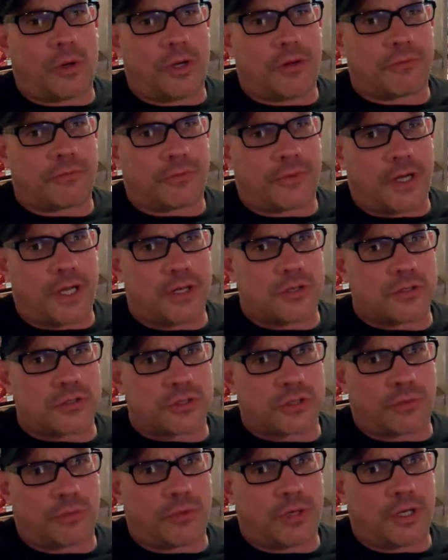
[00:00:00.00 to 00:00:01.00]
one
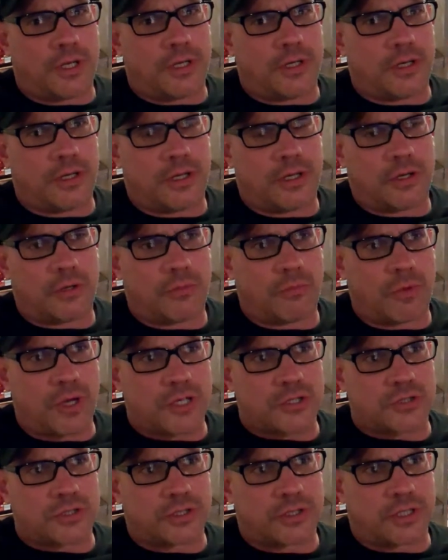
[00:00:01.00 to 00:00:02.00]
French, and one
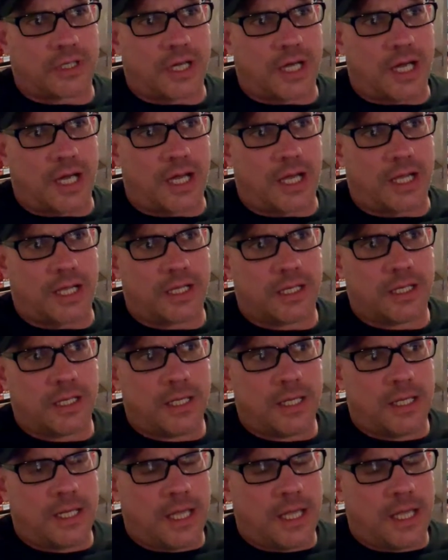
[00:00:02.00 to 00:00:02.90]
Russian guy.